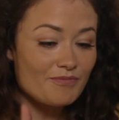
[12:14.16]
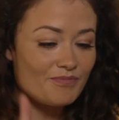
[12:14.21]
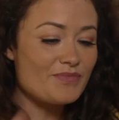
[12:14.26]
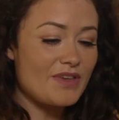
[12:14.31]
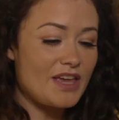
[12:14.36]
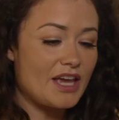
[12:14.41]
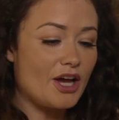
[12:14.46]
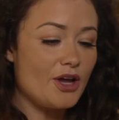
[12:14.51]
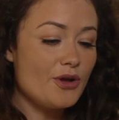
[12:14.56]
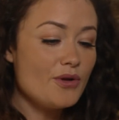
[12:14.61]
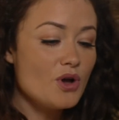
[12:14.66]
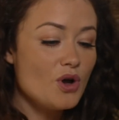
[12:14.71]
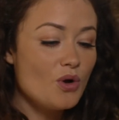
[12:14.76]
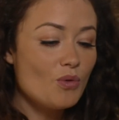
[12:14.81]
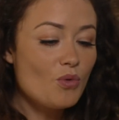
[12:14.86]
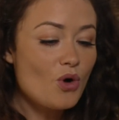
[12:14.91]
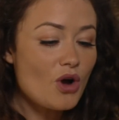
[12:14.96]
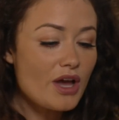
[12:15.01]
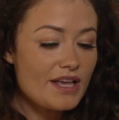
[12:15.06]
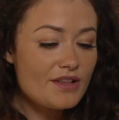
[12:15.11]
Here you go.
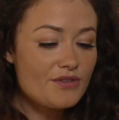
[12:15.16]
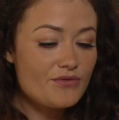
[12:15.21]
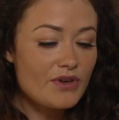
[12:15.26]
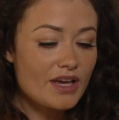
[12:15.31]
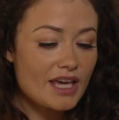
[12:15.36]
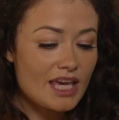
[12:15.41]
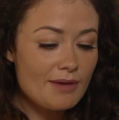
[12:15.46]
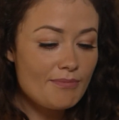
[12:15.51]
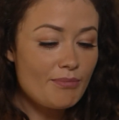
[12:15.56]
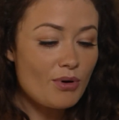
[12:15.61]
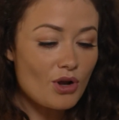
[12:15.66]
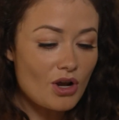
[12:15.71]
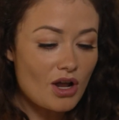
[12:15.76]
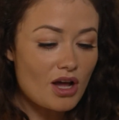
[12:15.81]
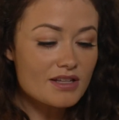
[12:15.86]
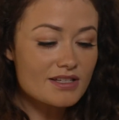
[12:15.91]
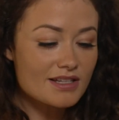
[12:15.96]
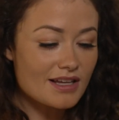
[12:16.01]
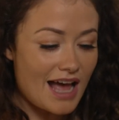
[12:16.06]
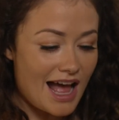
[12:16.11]
What is Vicky
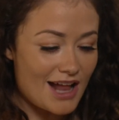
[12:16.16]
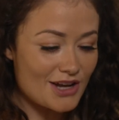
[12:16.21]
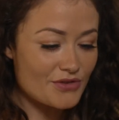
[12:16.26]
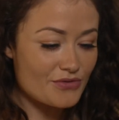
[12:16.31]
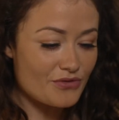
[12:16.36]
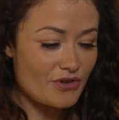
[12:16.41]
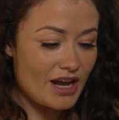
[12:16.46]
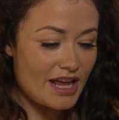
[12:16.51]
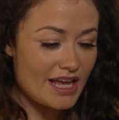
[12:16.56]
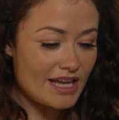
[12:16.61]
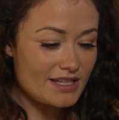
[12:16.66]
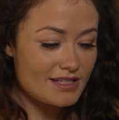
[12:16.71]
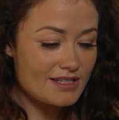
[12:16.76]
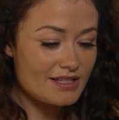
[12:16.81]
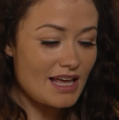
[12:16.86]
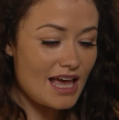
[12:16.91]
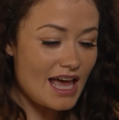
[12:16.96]
Pollard's catchphrase?